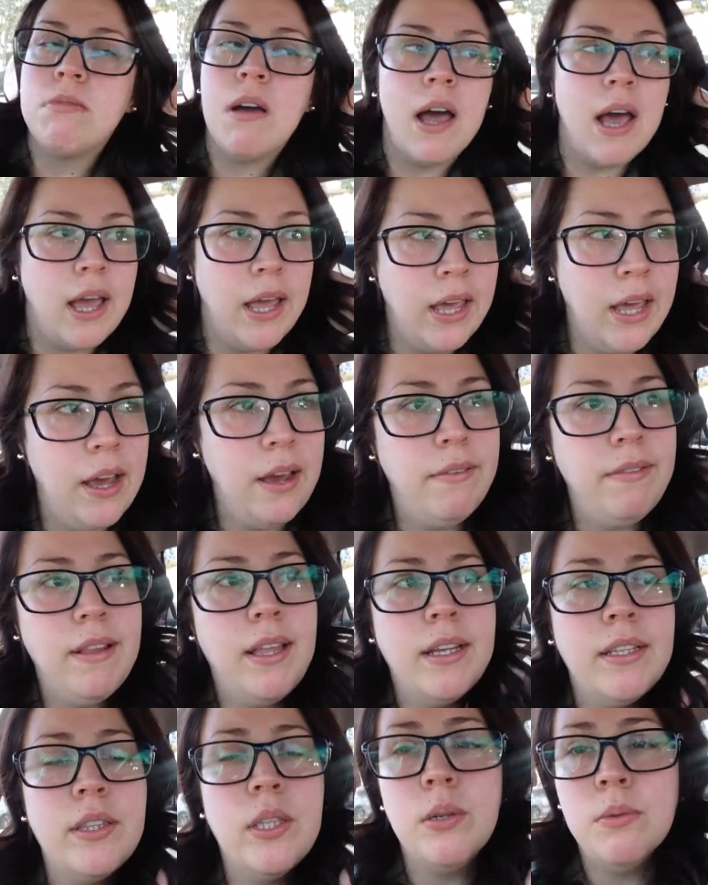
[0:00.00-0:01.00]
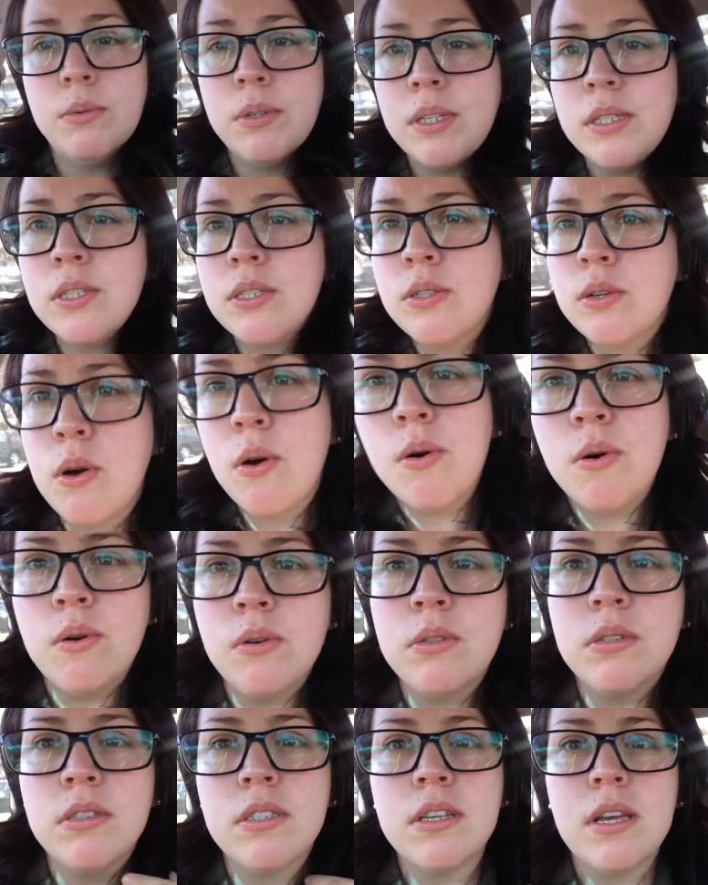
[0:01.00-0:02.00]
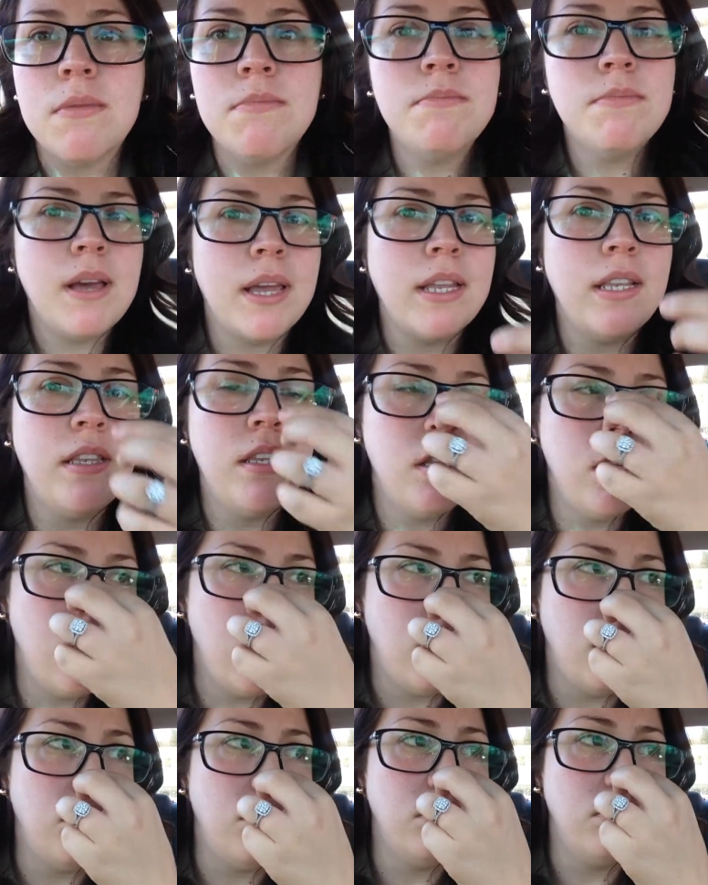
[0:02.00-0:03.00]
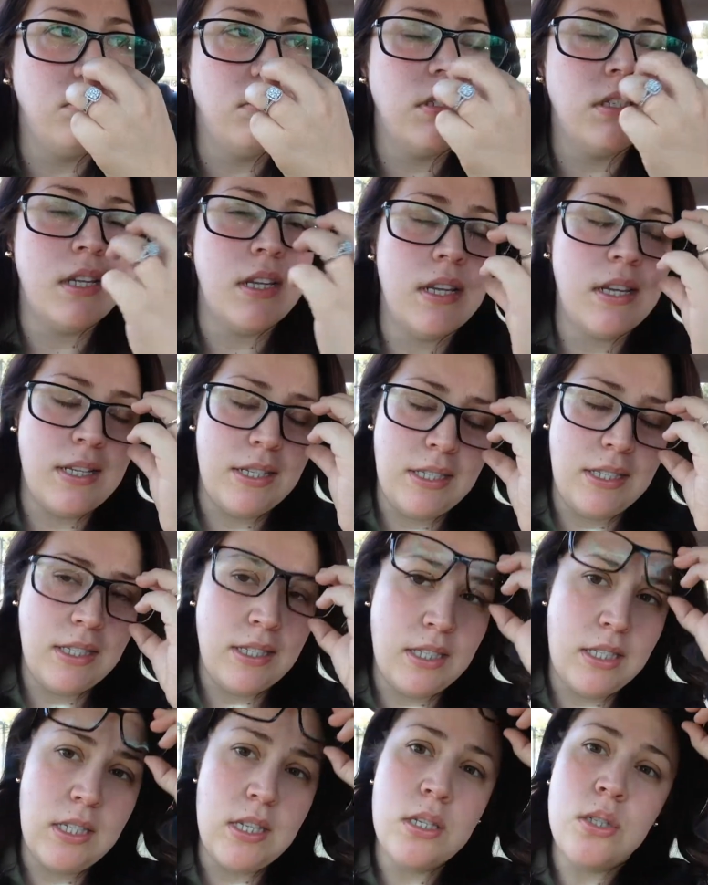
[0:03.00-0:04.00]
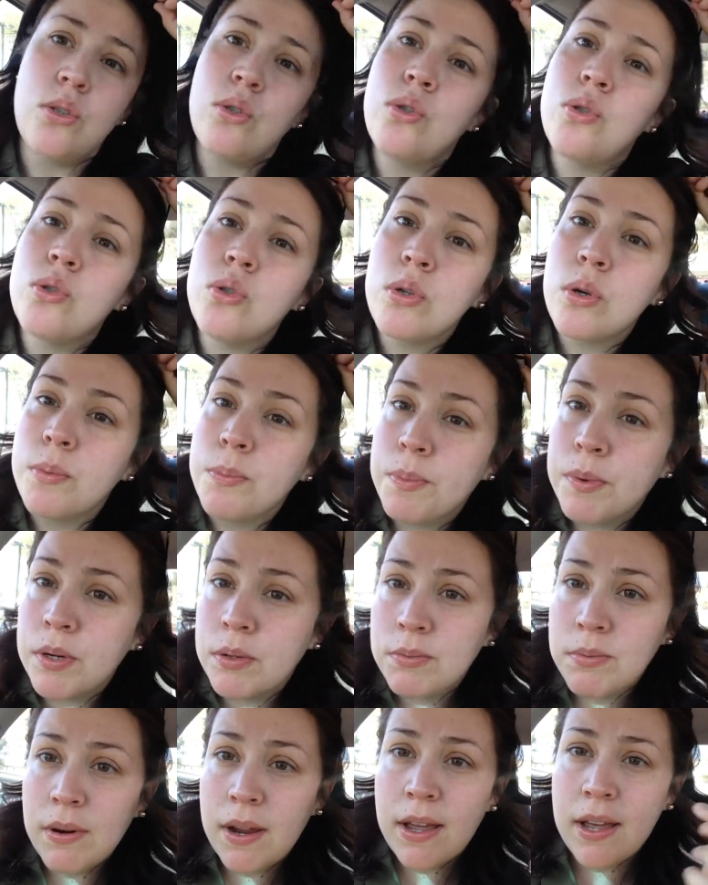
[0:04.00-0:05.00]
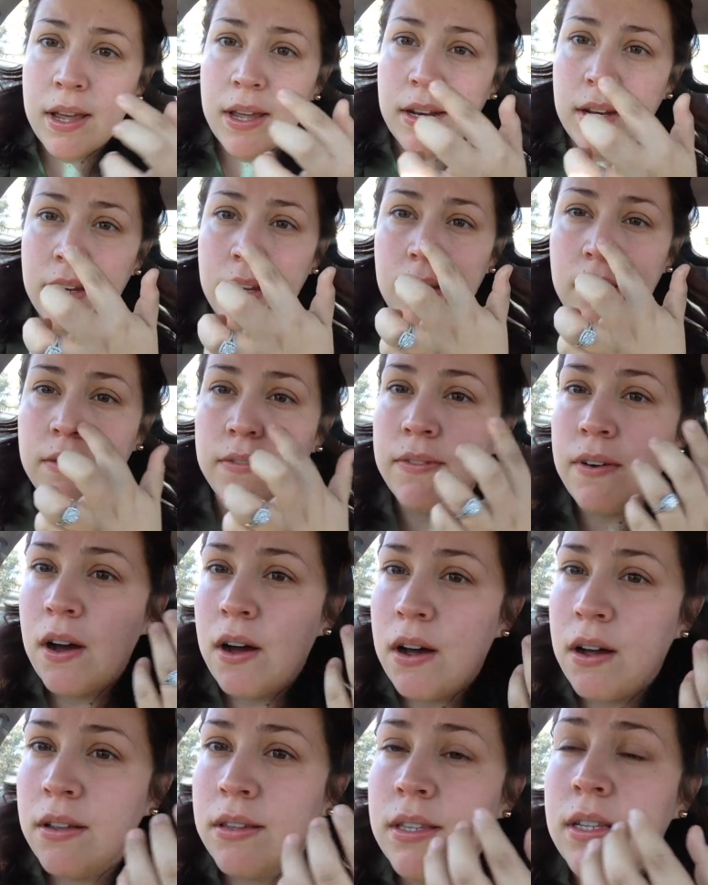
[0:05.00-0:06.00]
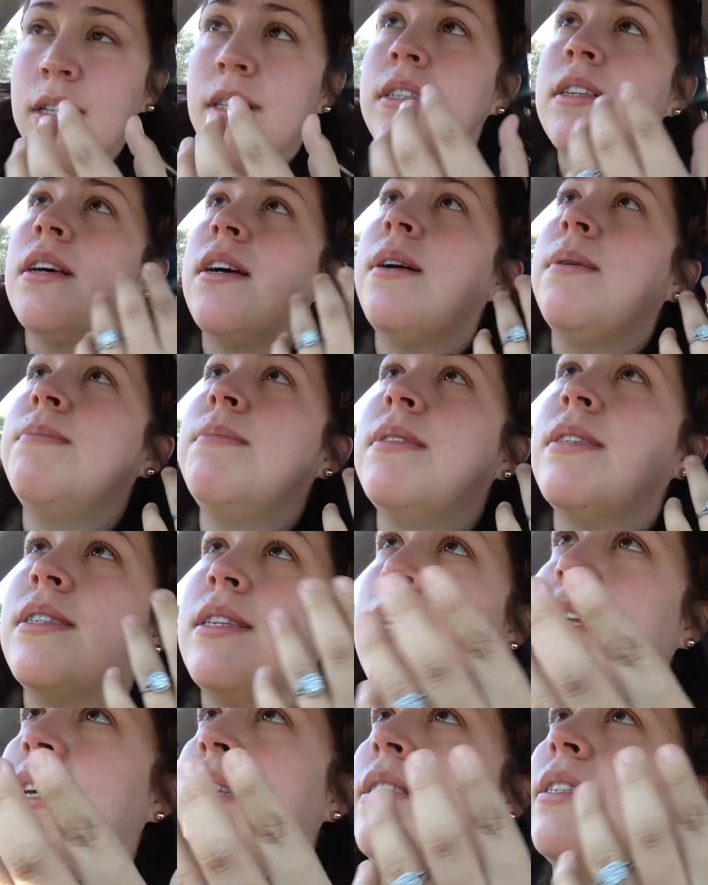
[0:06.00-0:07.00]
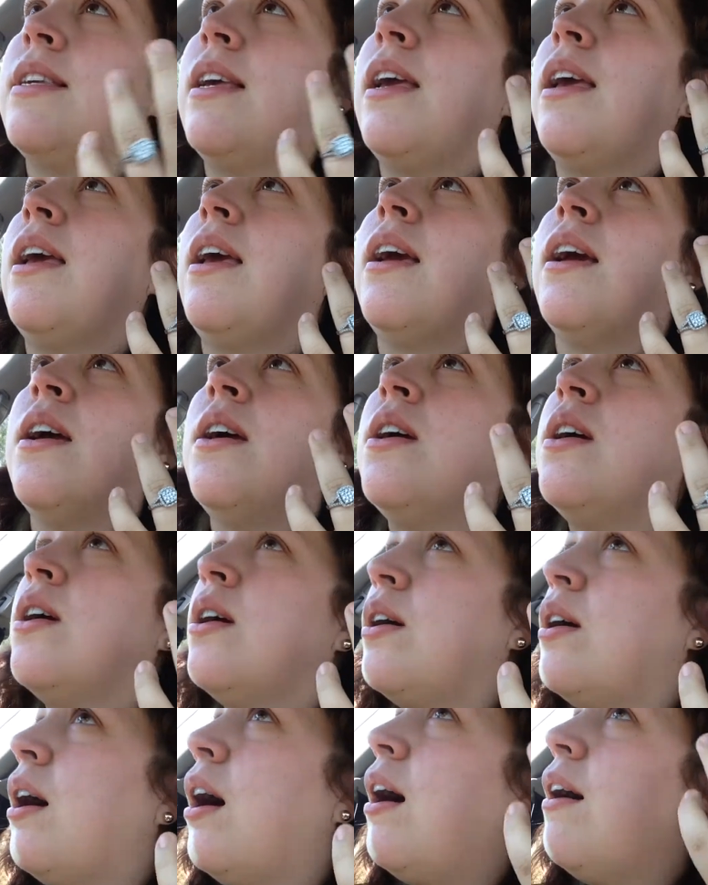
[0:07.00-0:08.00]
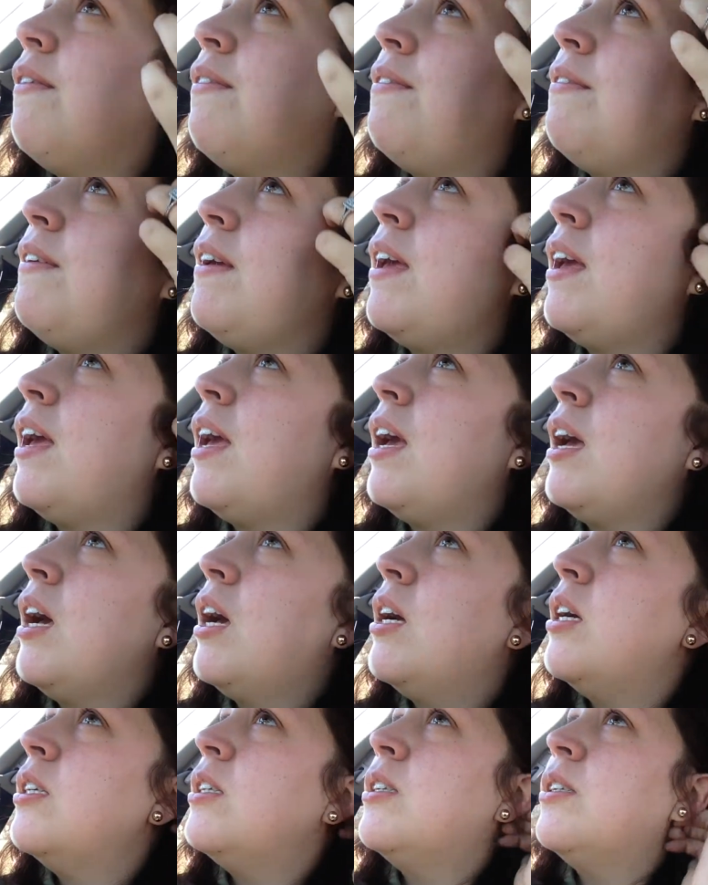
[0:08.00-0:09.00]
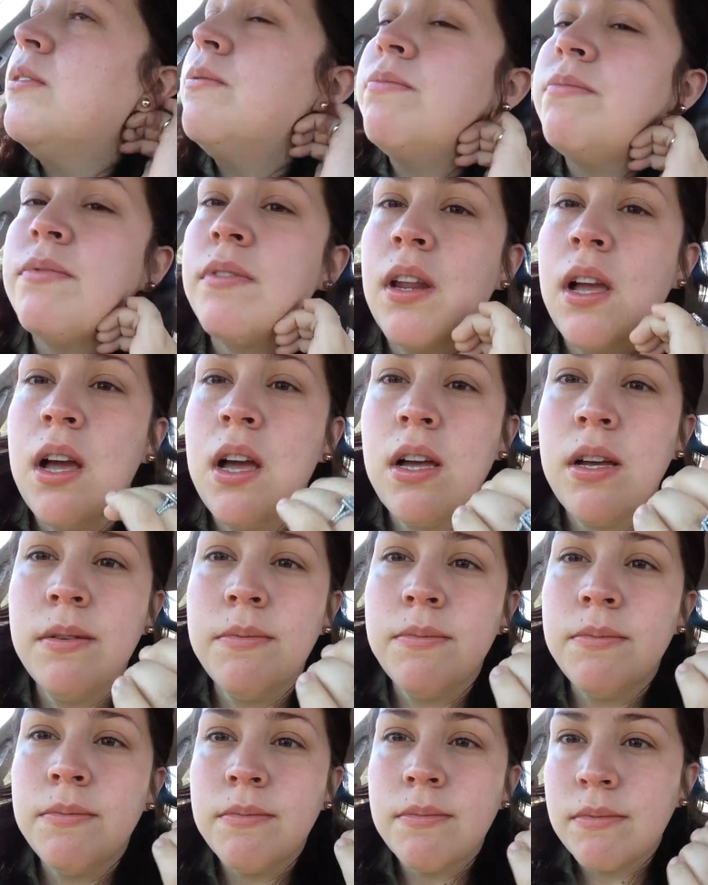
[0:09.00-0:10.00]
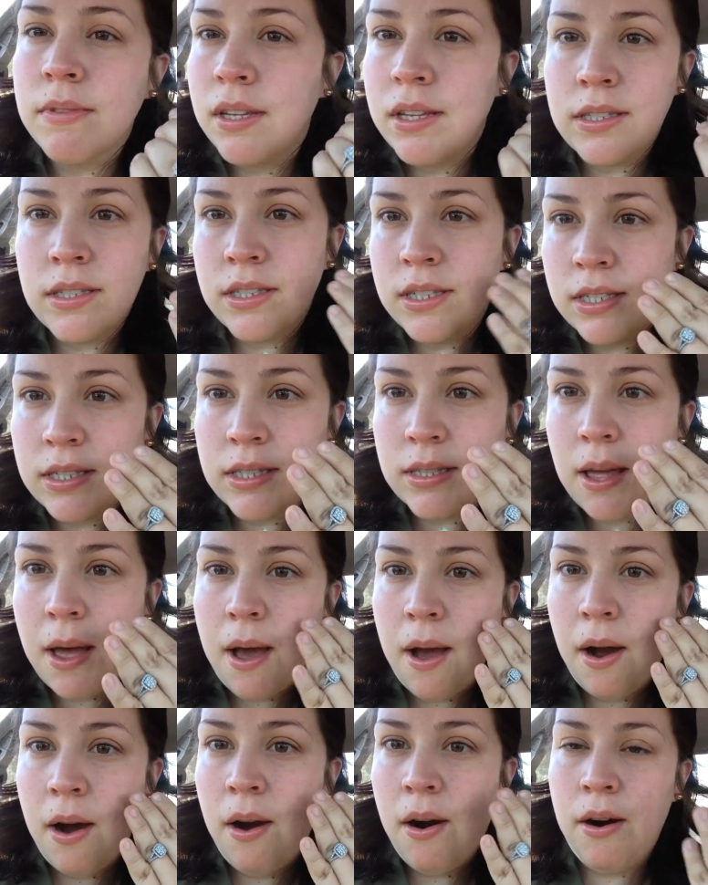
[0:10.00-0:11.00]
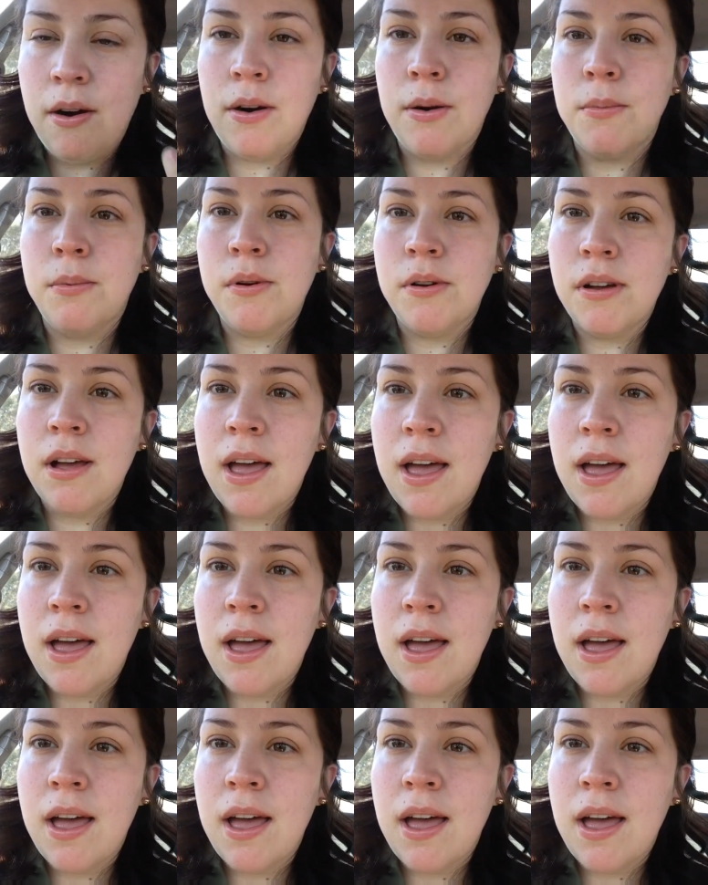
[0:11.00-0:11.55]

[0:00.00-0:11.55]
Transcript: I have like the worst cold. My nose is super red of all the um, sneezing, coughing. Um, it's just horrible.